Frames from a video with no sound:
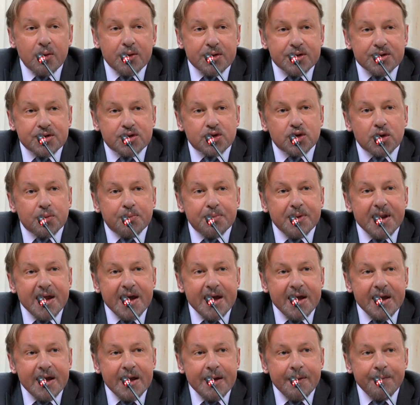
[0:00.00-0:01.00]
powers should
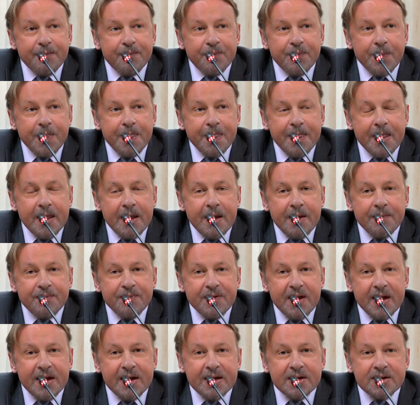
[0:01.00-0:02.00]
play
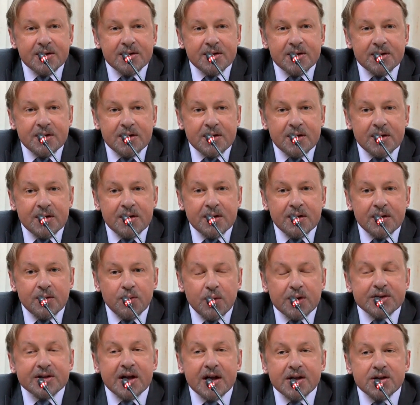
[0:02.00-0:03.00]
and
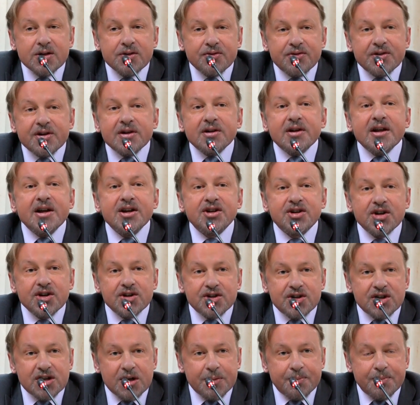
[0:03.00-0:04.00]
what kind of
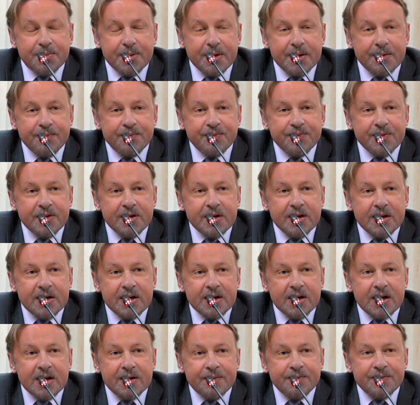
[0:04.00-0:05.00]
relationship
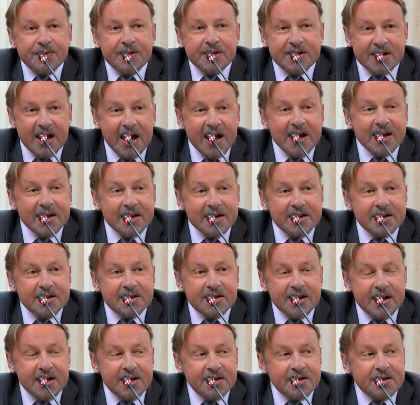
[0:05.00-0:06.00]

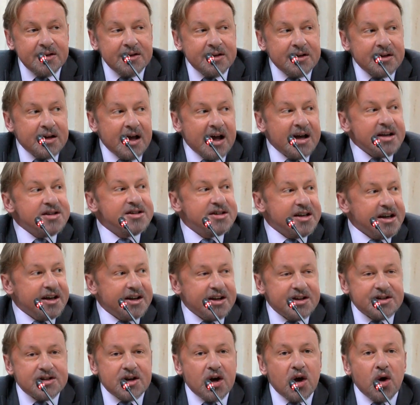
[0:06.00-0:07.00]
Thailand and
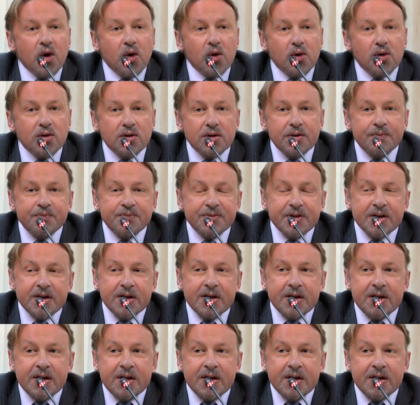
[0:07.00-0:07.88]
ASEAN as a whole